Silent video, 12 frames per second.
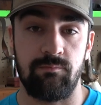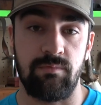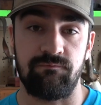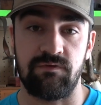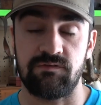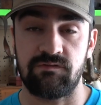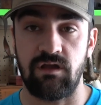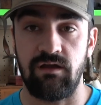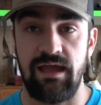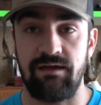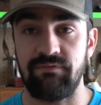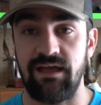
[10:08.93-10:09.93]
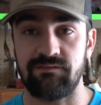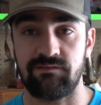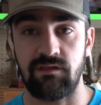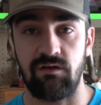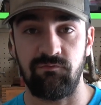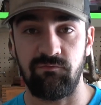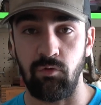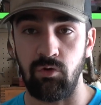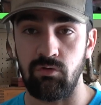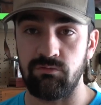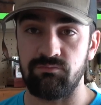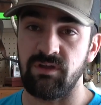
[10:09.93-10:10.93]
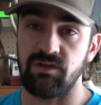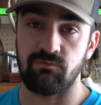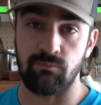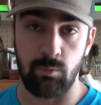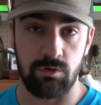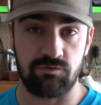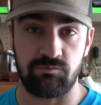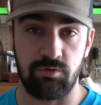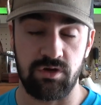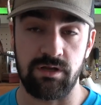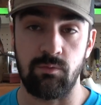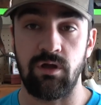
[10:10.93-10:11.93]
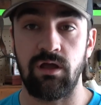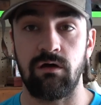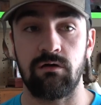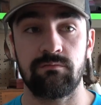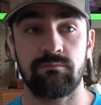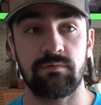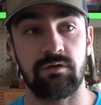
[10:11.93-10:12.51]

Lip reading: If you have that stuff full, it works pretty well.